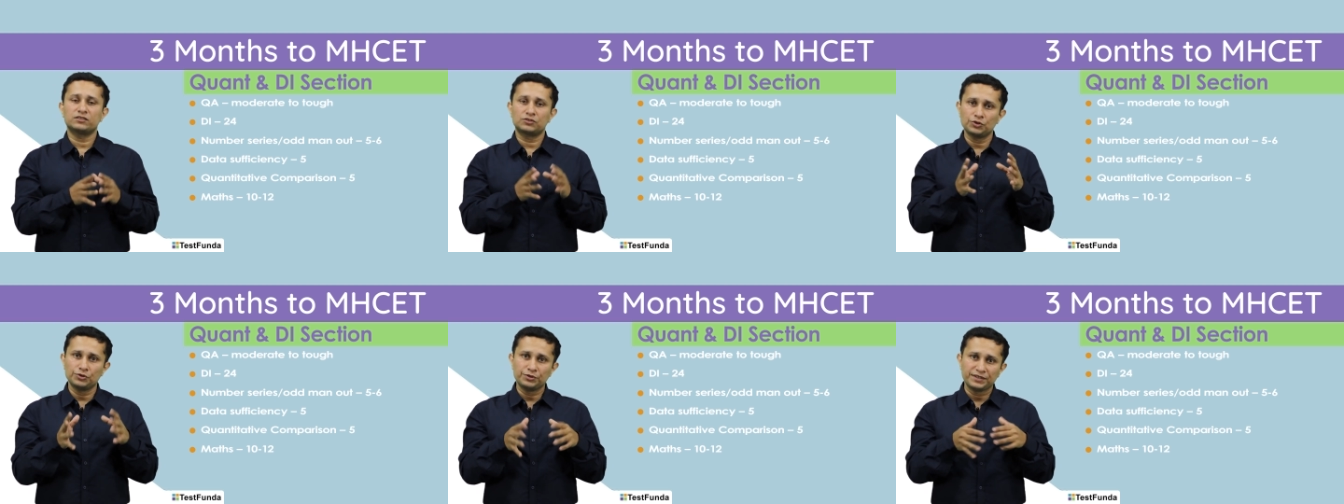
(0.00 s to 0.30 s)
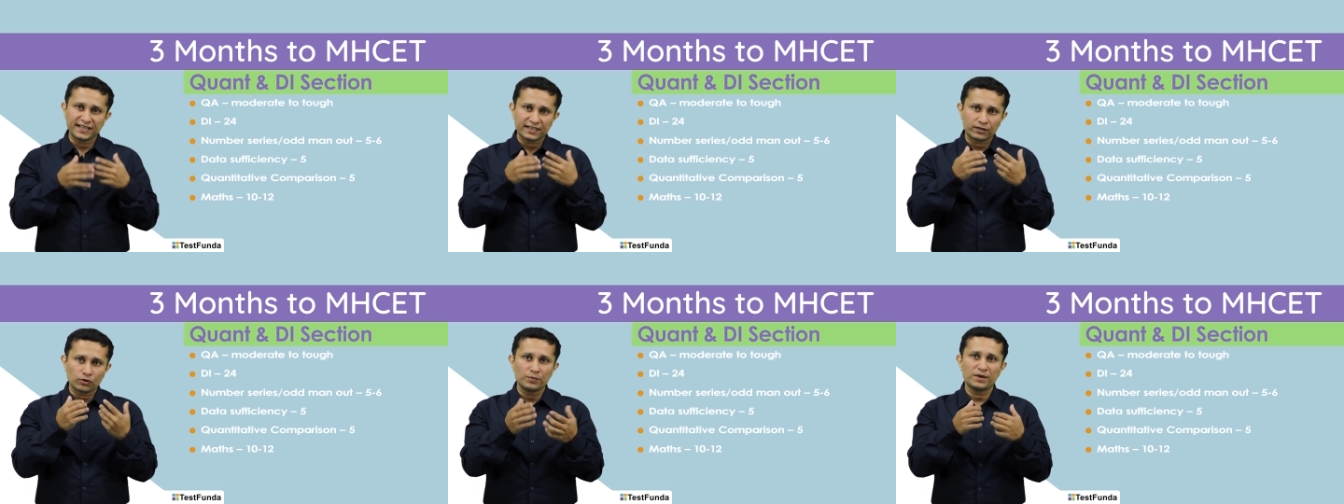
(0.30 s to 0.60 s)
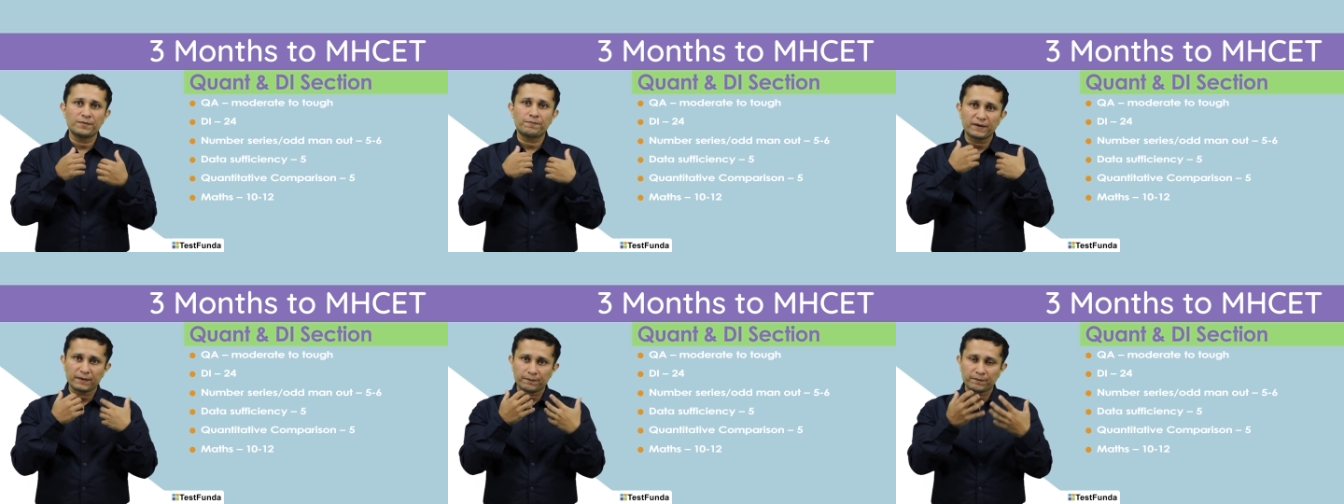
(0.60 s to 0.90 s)
So, you need to
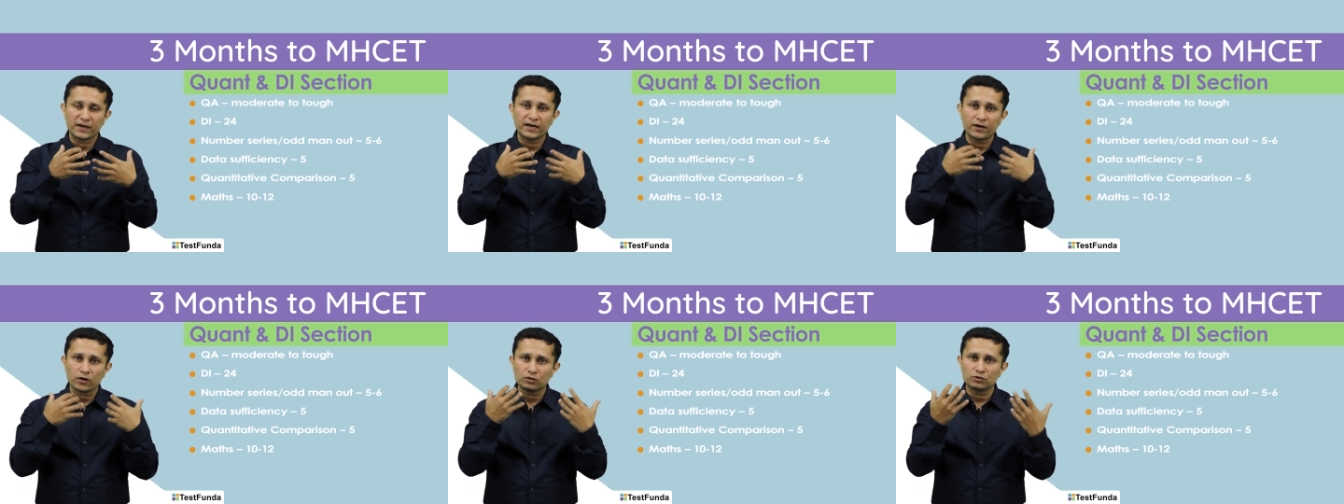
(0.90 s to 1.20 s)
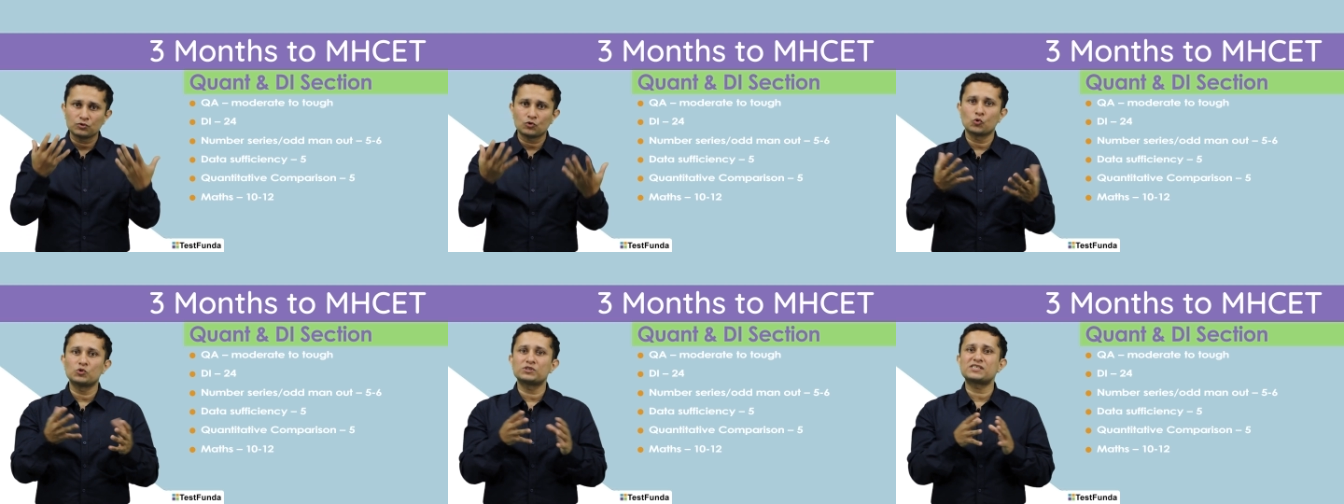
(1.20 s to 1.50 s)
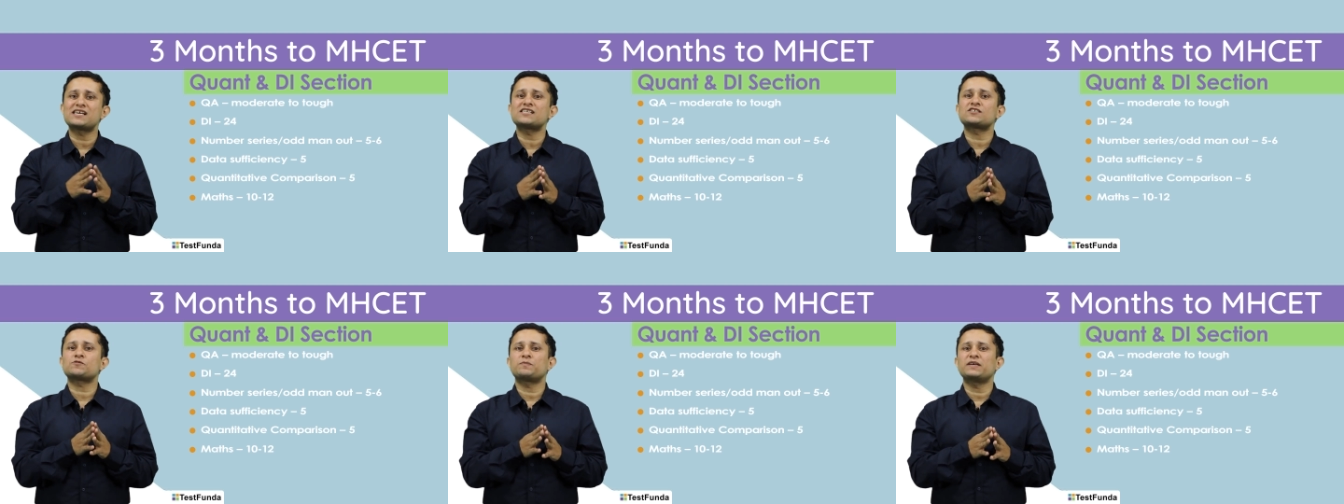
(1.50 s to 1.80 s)
be prepared on those
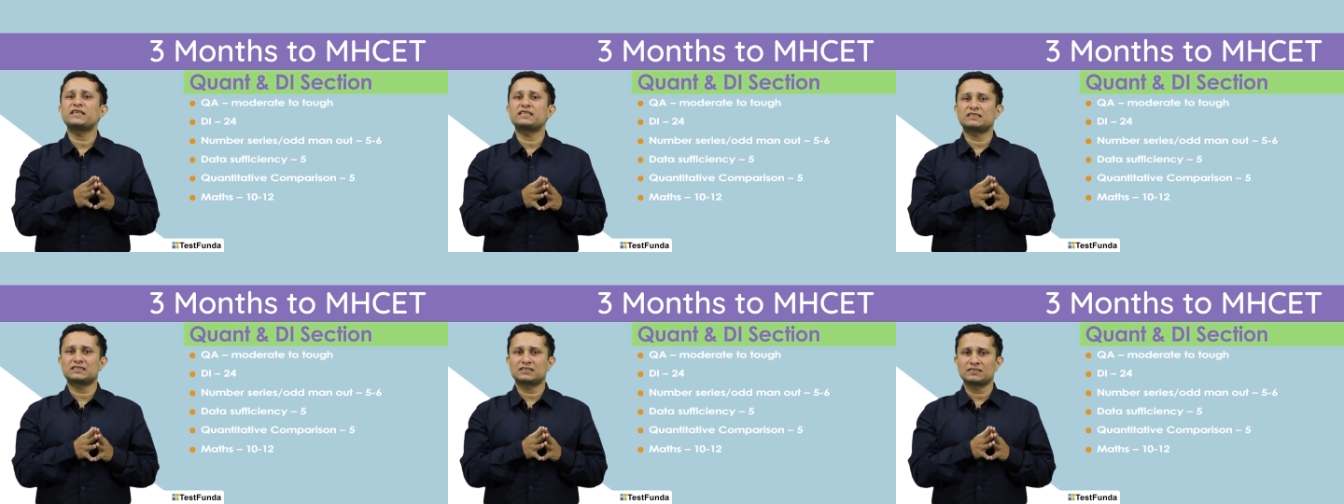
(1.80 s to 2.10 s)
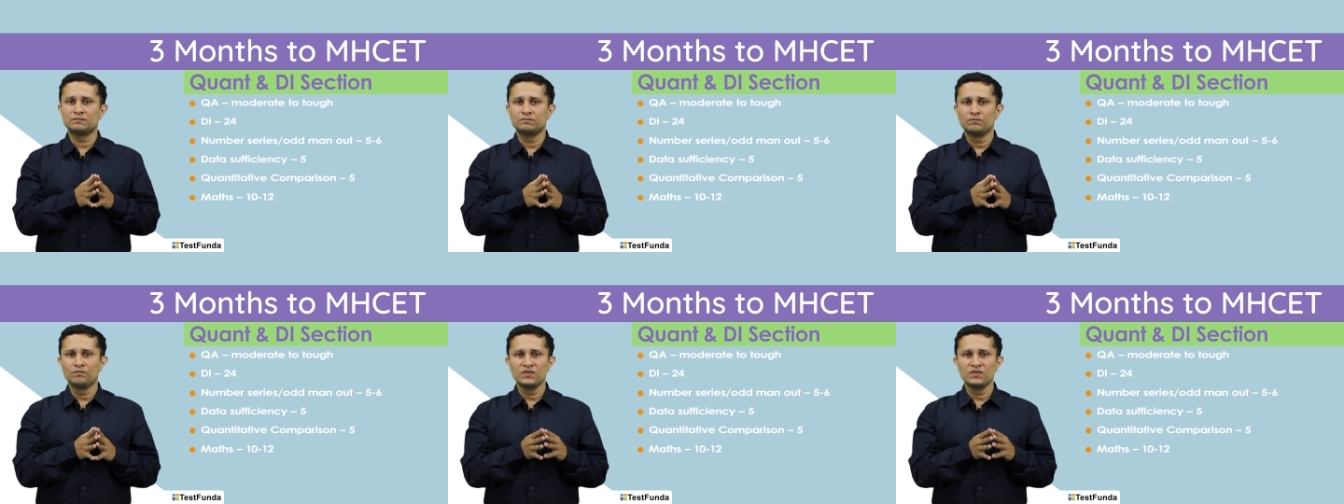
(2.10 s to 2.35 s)
aspects.